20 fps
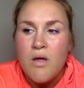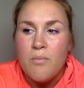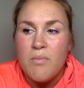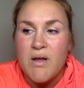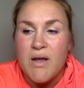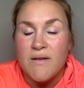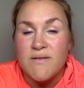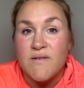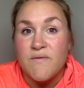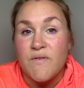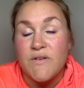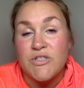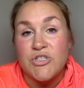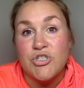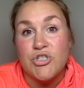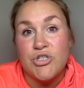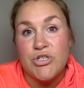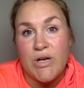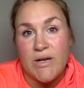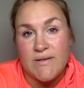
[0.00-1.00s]
Because if
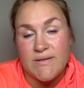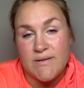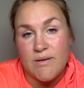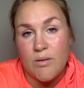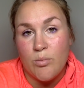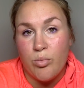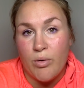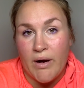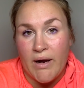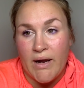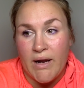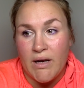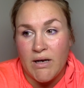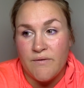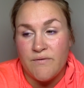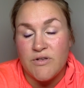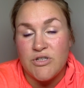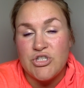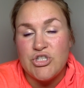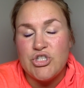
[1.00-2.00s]
it's just the brain,
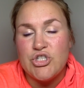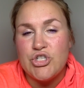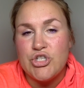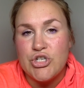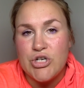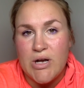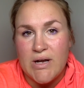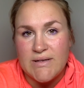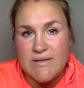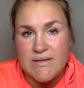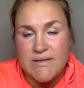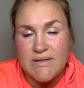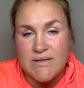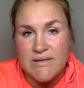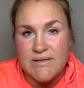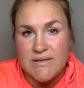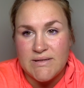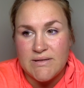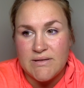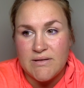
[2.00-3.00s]
if it's just
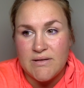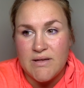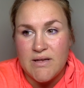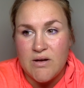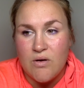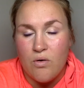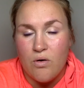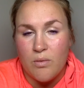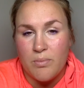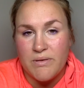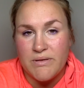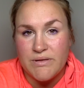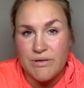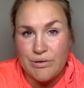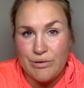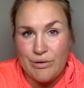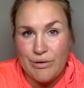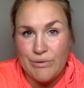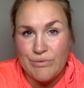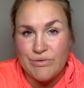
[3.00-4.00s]
the corpus
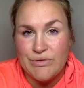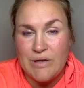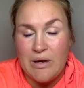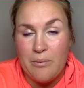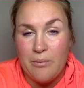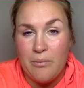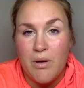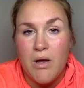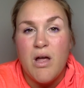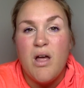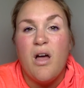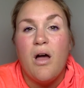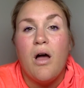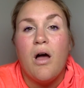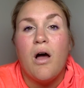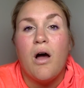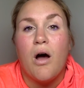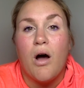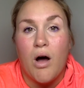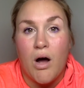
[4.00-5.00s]
callosum,
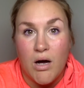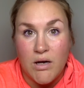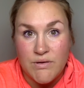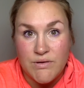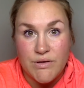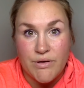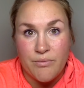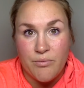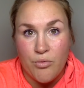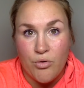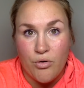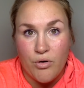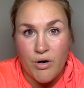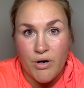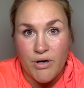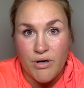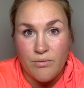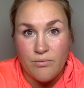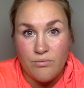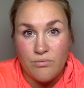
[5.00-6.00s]
odds are more
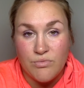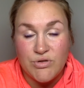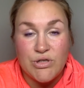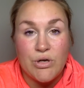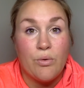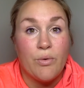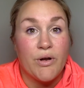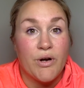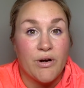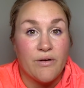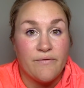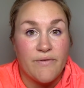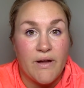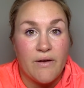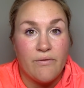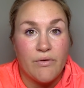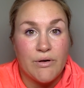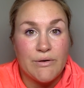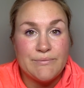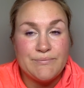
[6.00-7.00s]
so in our
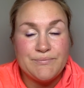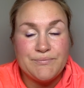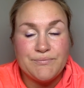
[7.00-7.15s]
favor.